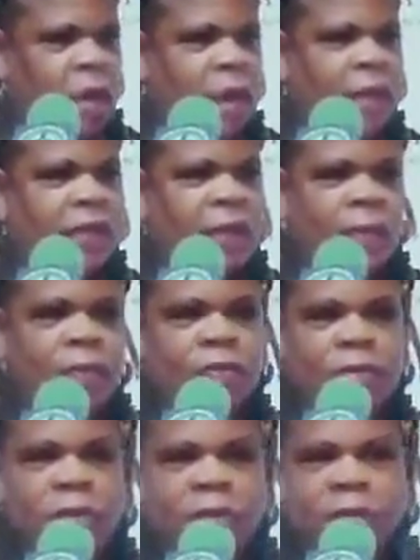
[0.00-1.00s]
as I was
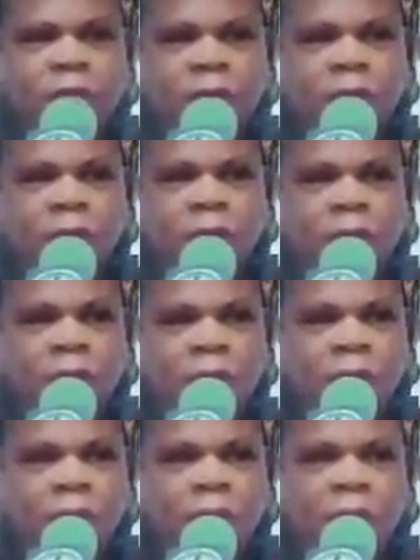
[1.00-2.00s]
listening
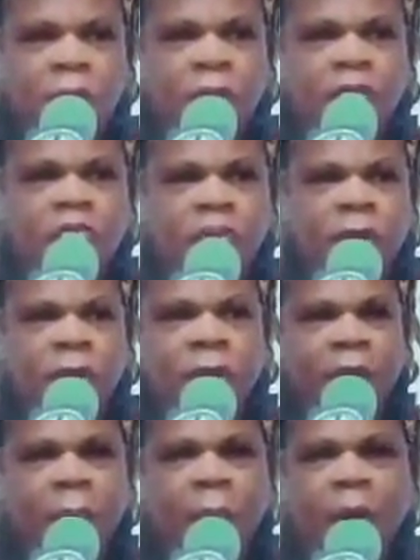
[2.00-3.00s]
and training
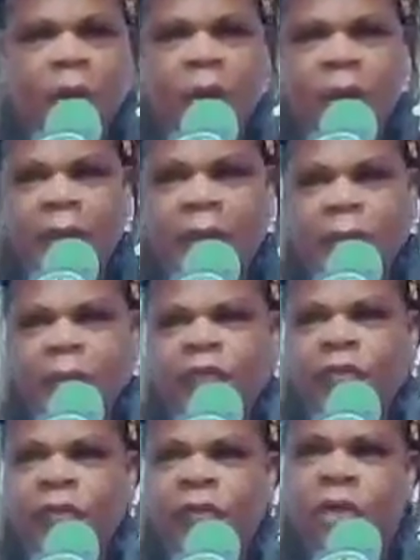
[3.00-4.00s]
about anatomy,
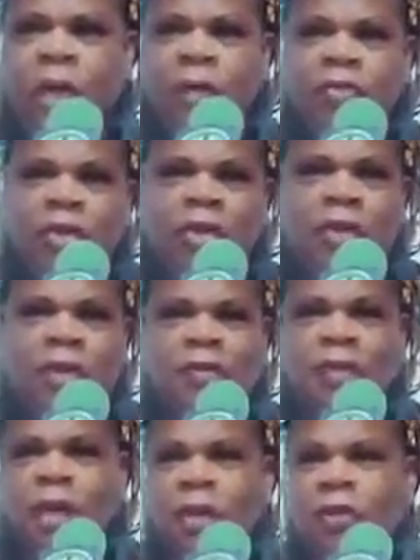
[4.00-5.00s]
physiology,
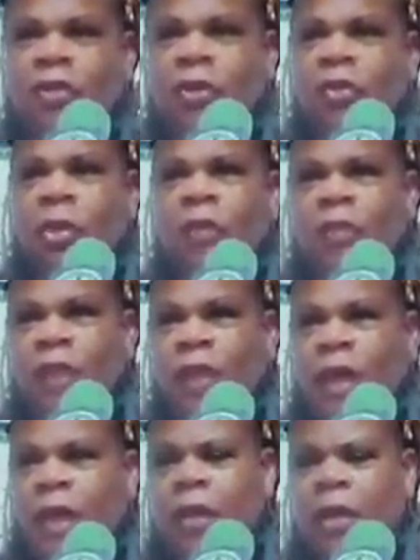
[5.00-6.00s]
kinesiology, and all of
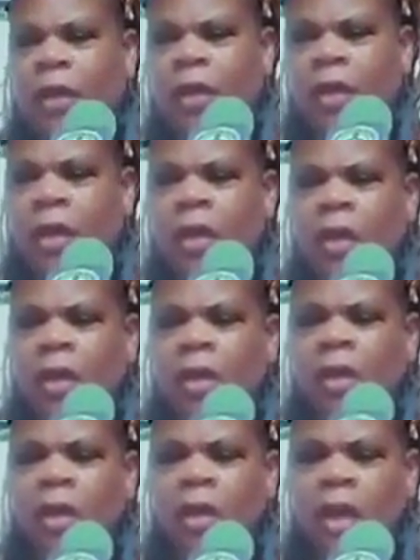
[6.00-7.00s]
that,
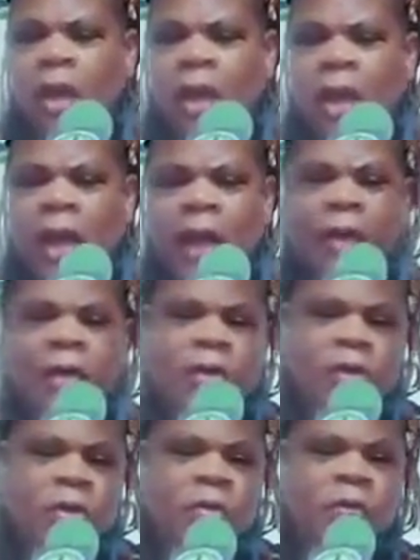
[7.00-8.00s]
I
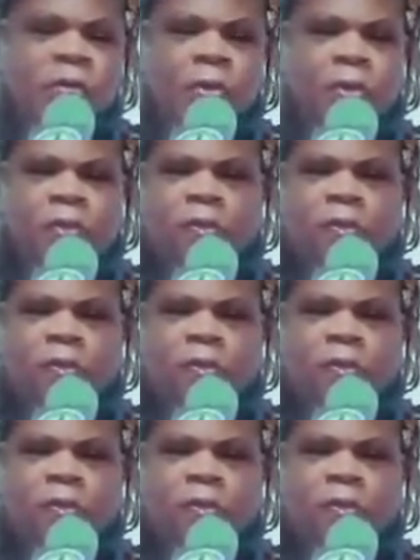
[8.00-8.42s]
heard Spirit